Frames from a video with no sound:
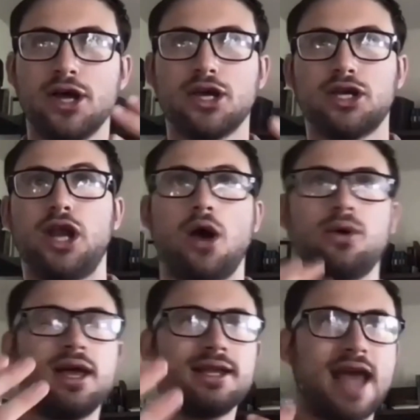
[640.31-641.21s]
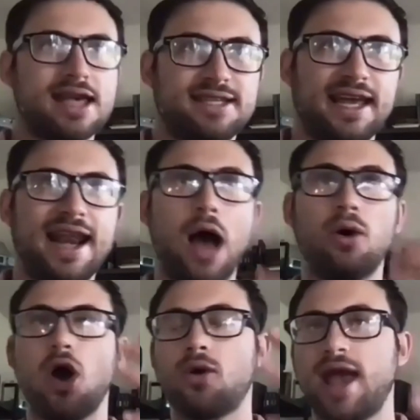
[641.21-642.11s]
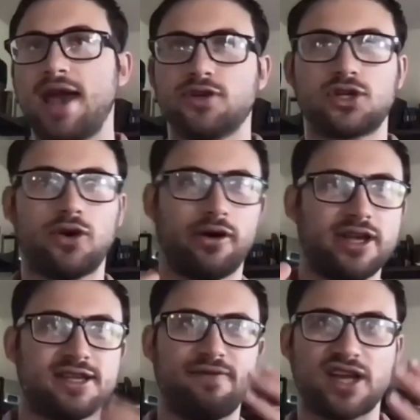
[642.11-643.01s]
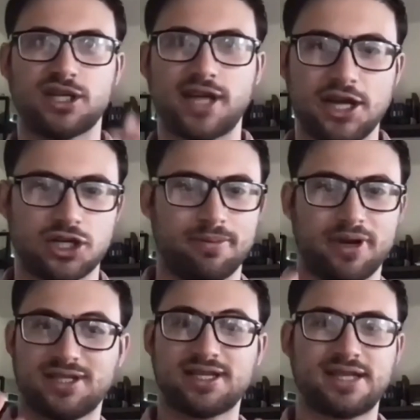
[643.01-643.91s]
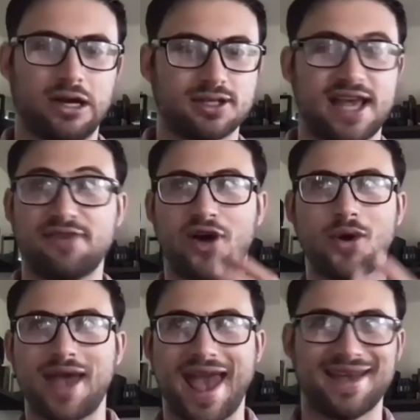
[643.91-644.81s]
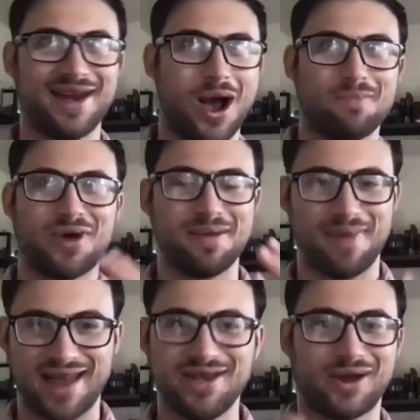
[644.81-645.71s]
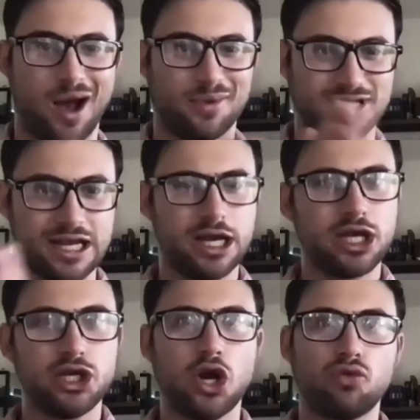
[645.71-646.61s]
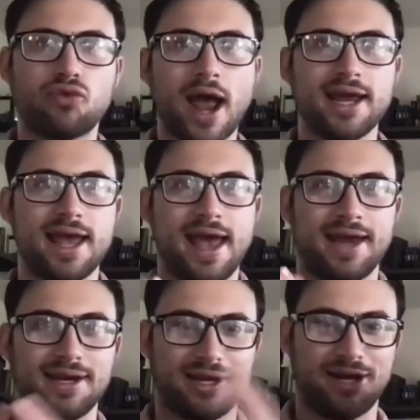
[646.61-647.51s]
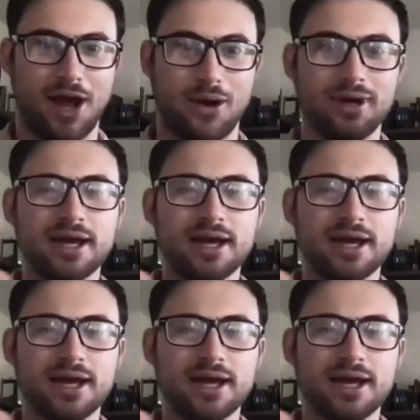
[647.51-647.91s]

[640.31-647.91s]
you know, testing it out. Okay, there's clearly some vegetation, but is it still safe? Okay, you know, and you can almost, you know, write in, you know,